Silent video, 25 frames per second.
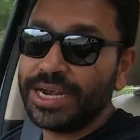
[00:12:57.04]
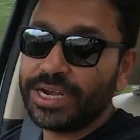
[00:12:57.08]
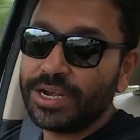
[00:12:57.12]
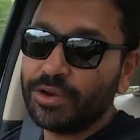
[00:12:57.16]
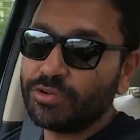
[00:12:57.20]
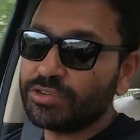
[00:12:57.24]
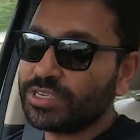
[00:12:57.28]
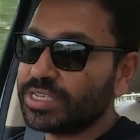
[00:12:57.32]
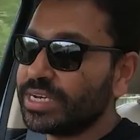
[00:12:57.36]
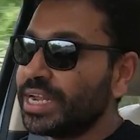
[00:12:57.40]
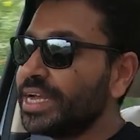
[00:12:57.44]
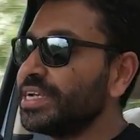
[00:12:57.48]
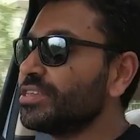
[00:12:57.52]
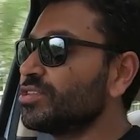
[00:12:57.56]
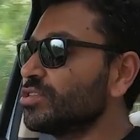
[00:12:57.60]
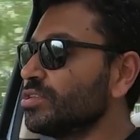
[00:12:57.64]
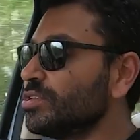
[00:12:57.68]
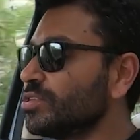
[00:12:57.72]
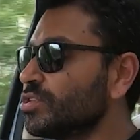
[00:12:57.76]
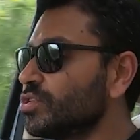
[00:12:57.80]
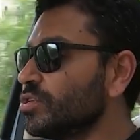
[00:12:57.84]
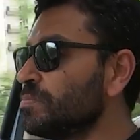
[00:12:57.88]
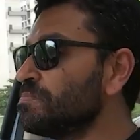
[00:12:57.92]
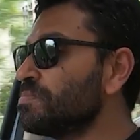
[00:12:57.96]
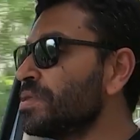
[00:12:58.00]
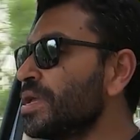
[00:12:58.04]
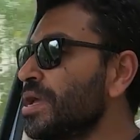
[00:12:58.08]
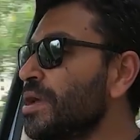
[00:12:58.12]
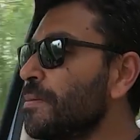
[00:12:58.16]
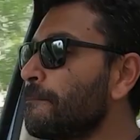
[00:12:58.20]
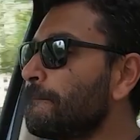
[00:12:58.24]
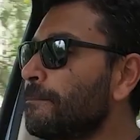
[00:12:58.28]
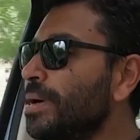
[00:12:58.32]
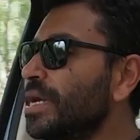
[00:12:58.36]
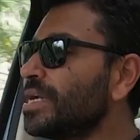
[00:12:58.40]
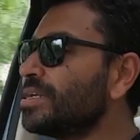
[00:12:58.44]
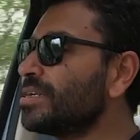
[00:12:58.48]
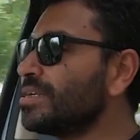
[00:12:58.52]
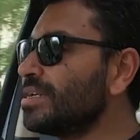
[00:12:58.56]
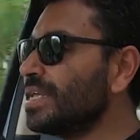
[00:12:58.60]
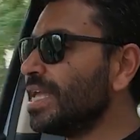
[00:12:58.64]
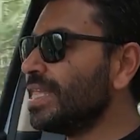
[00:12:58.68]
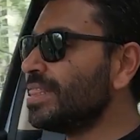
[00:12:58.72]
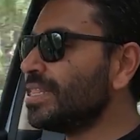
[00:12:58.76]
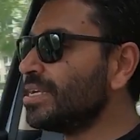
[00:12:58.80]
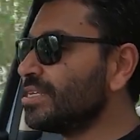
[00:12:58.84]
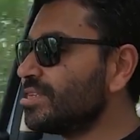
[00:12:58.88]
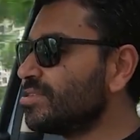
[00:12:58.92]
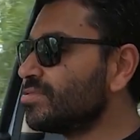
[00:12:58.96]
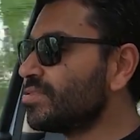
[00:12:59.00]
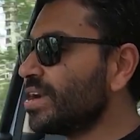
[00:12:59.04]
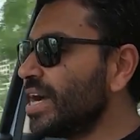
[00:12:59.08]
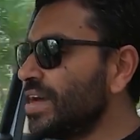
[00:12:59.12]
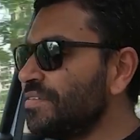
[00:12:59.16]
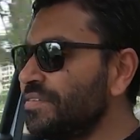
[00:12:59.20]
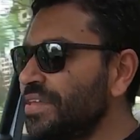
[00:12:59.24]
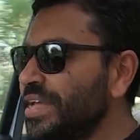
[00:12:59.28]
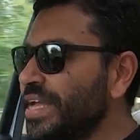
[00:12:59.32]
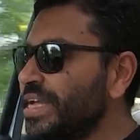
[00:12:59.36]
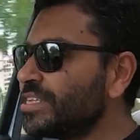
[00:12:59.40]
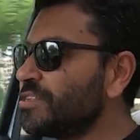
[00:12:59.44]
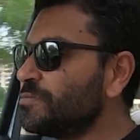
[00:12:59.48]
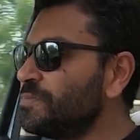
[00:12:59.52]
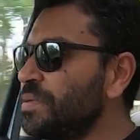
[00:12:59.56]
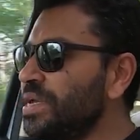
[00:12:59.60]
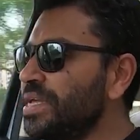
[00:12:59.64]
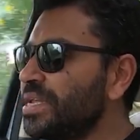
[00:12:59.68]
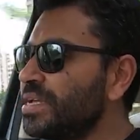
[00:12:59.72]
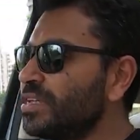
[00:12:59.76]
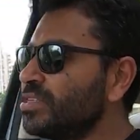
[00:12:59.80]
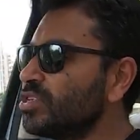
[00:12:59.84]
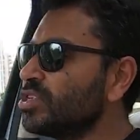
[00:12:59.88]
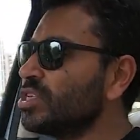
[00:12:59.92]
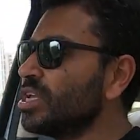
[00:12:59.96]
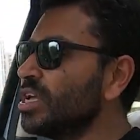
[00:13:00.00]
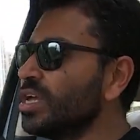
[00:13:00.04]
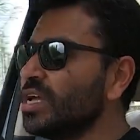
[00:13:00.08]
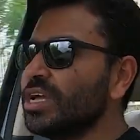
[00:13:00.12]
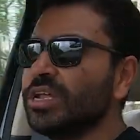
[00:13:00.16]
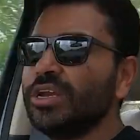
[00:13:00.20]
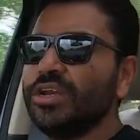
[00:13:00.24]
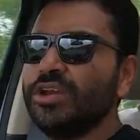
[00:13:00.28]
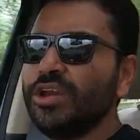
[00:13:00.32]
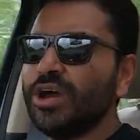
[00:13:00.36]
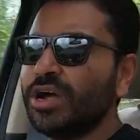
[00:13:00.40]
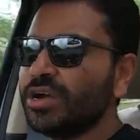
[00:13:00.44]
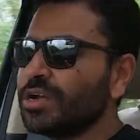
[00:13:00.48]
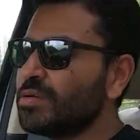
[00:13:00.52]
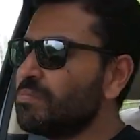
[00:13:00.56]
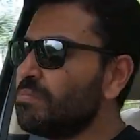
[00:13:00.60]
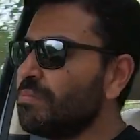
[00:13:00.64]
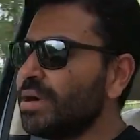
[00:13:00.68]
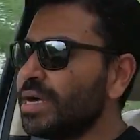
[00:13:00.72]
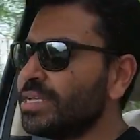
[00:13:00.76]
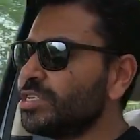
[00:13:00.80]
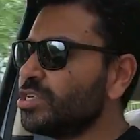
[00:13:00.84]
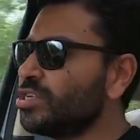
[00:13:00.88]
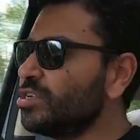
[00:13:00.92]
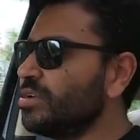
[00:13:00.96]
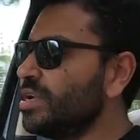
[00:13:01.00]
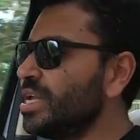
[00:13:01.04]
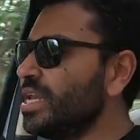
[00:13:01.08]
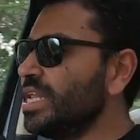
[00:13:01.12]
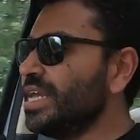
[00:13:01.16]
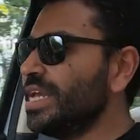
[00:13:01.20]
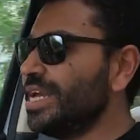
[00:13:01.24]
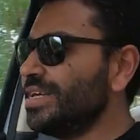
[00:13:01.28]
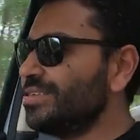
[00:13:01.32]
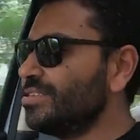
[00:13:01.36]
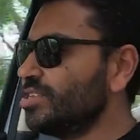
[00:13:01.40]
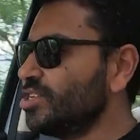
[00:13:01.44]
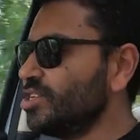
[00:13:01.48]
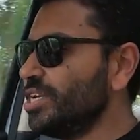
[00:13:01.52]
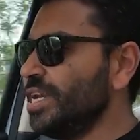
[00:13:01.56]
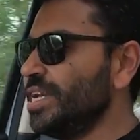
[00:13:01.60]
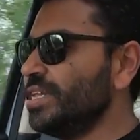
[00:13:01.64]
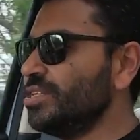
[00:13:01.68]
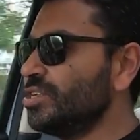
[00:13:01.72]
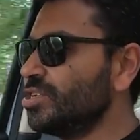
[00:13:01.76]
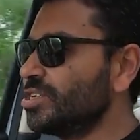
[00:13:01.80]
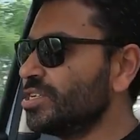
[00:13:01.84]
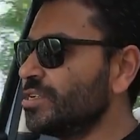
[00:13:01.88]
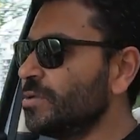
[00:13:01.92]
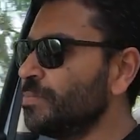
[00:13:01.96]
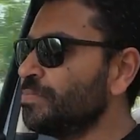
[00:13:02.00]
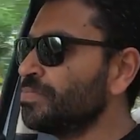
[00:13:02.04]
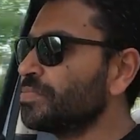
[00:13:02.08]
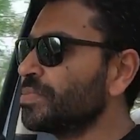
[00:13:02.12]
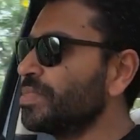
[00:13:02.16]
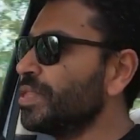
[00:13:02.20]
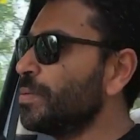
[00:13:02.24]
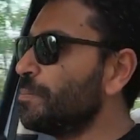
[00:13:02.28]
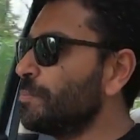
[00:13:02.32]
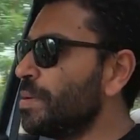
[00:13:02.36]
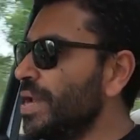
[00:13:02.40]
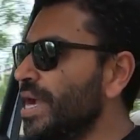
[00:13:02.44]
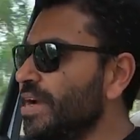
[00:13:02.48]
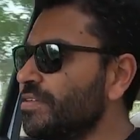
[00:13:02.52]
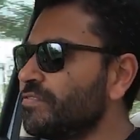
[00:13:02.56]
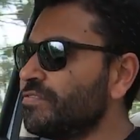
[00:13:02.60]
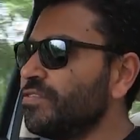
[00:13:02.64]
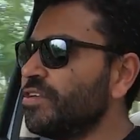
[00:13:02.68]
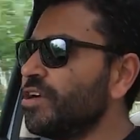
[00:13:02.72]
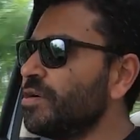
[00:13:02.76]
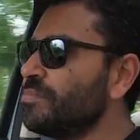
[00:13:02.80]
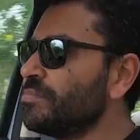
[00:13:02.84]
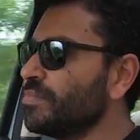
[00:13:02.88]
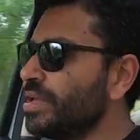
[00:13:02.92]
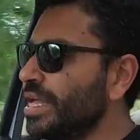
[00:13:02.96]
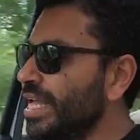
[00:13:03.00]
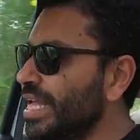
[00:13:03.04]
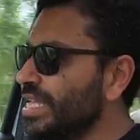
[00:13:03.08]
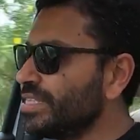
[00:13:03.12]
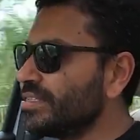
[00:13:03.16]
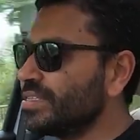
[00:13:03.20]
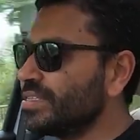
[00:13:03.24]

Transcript: it looks nice also. But in the driving experience, not much really has changed. The platform is